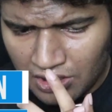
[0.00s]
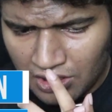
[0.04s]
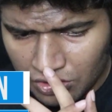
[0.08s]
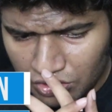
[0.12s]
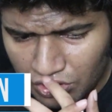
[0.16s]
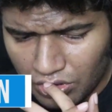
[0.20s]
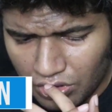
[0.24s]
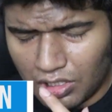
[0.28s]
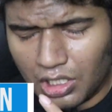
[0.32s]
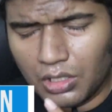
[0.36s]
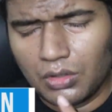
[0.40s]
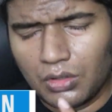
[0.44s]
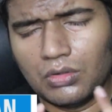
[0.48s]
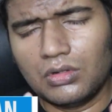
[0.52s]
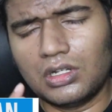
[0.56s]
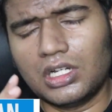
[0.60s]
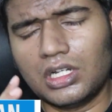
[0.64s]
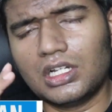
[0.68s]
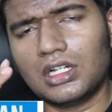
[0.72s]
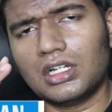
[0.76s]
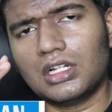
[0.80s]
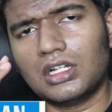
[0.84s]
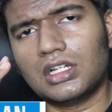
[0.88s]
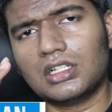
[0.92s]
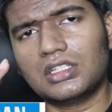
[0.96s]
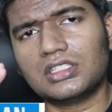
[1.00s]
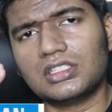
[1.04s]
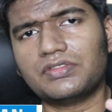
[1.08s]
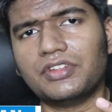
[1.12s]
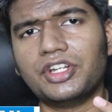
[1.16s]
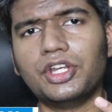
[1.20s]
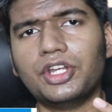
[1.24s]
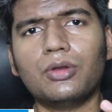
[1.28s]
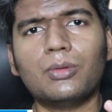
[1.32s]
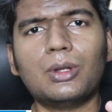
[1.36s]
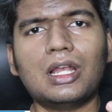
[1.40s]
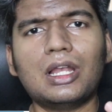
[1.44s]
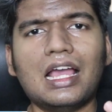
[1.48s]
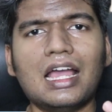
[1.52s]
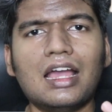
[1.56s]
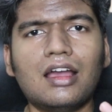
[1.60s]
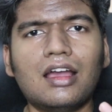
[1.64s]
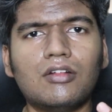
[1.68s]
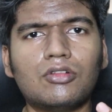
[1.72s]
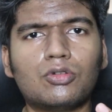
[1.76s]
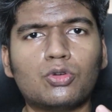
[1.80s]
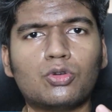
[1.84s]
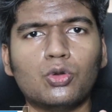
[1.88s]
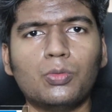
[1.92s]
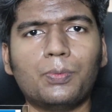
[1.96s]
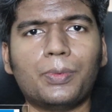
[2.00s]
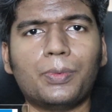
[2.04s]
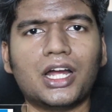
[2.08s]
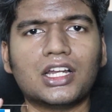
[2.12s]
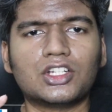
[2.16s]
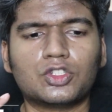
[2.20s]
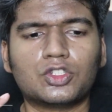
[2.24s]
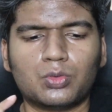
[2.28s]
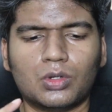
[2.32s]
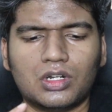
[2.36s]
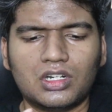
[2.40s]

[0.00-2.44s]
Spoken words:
So now this video will have two parts.